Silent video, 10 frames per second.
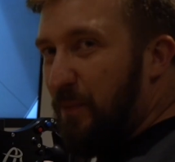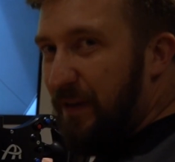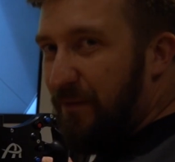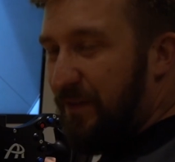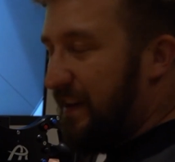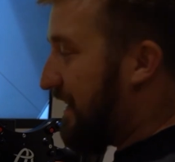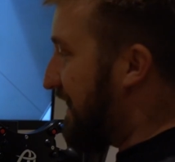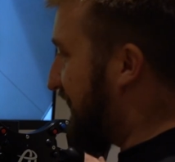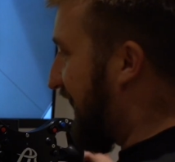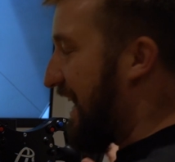bit
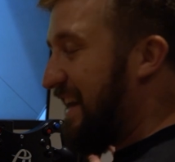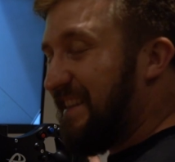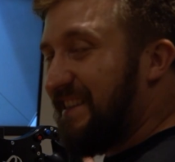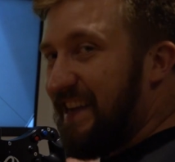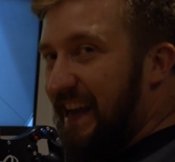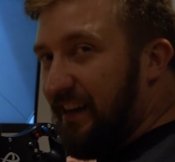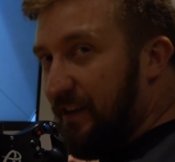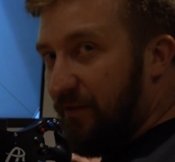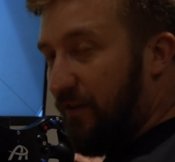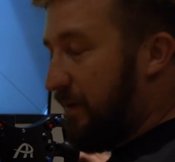fiddly to get in exactly
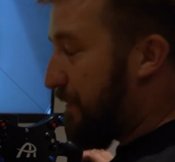the right